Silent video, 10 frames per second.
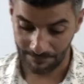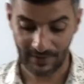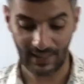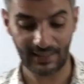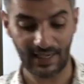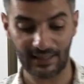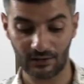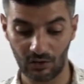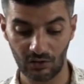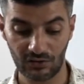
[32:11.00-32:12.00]
there are
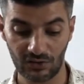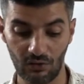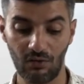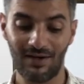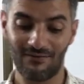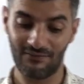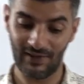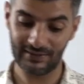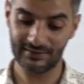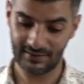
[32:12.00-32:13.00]
also
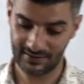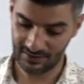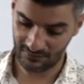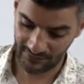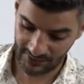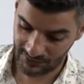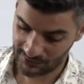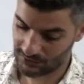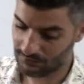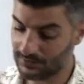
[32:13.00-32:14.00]
valid
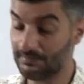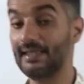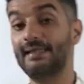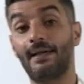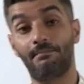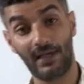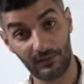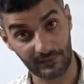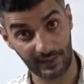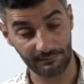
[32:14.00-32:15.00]
reservations to be made
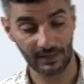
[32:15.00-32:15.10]
about them.